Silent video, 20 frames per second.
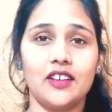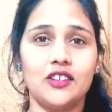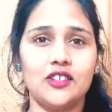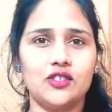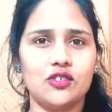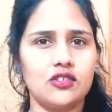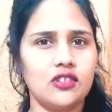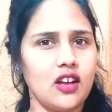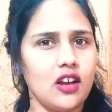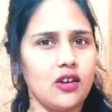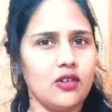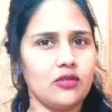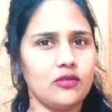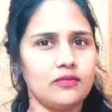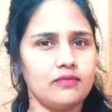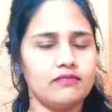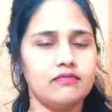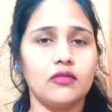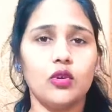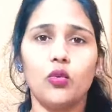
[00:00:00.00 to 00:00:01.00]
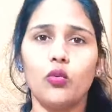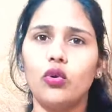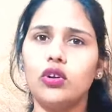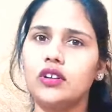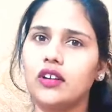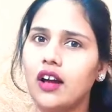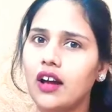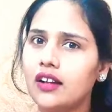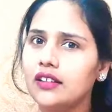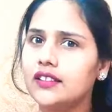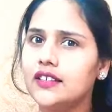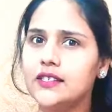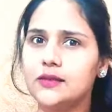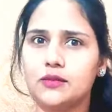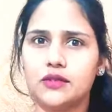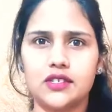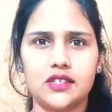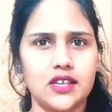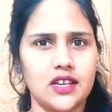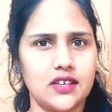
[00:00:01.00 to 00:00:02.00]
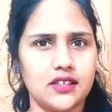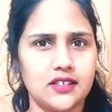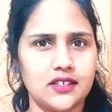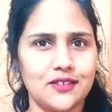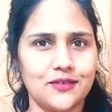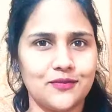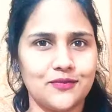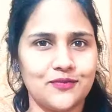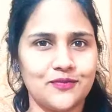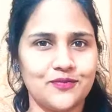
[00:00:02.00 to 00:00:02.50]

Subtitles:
So now, what are these mistakes?